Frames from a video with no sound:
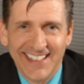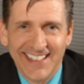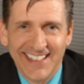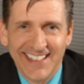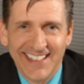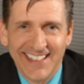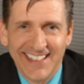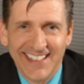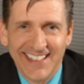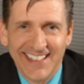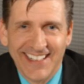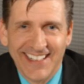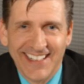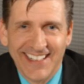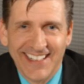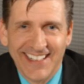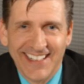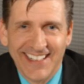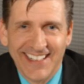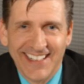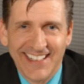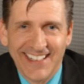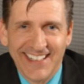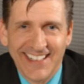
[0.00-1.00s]

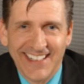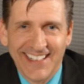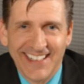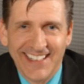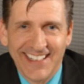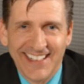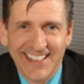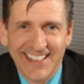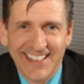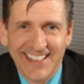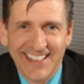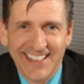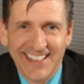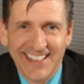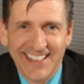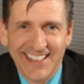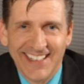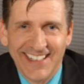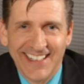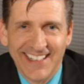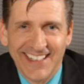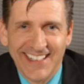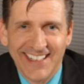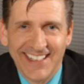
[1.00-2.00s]

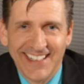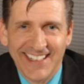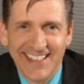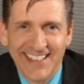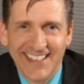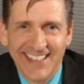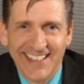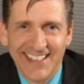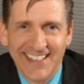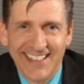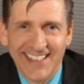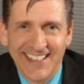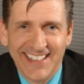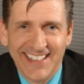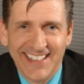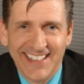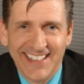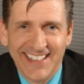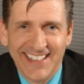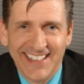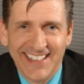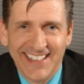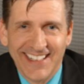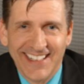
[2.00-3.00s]

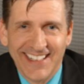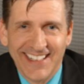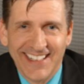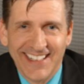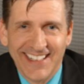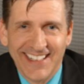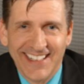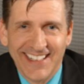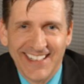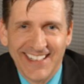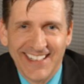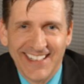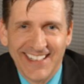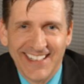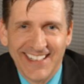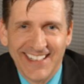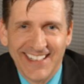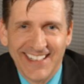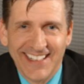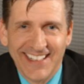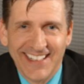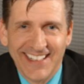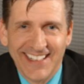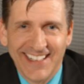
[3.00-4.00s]

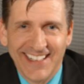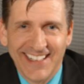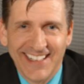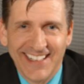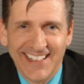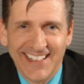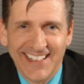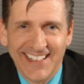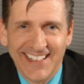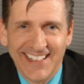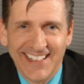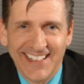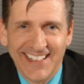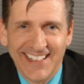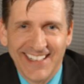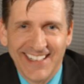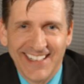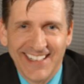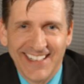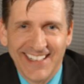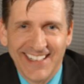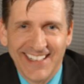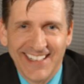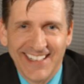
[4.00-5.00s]

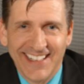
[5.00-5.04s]
The face doesn't move, so there is nothing to read.